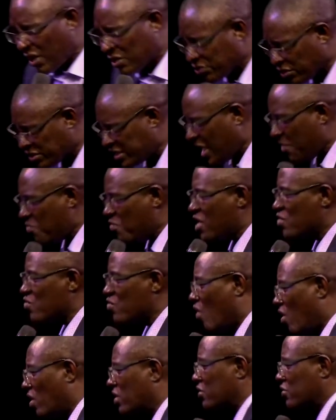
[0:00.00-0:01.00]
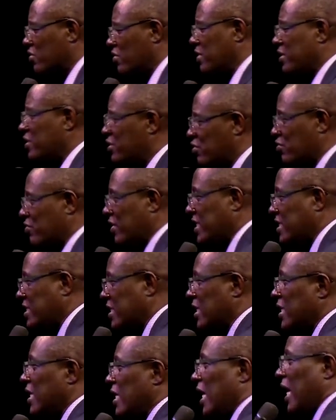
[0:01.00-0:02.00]
So someone walks on the street
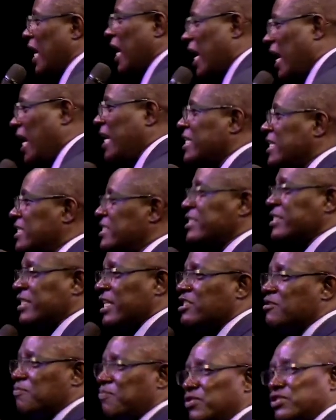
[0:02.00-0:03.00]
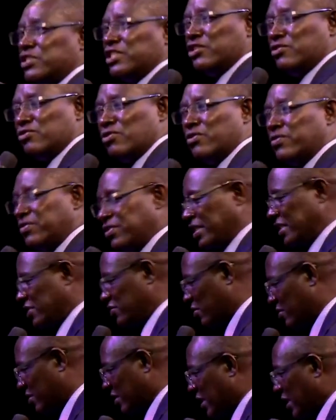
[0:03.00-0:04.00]
and is just putting those
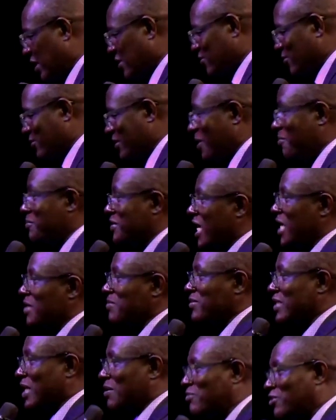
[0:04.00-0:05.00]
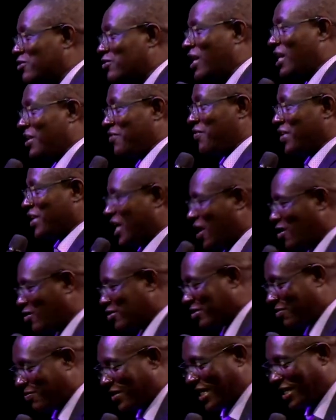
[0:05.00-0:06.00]
things on. So sometimes I'm driving
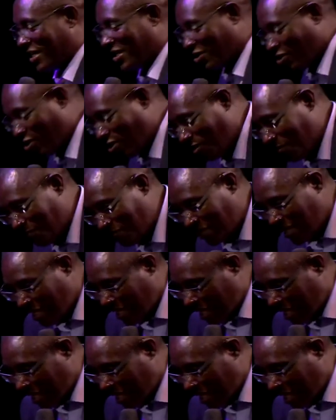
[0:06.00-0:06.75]
out of my comp,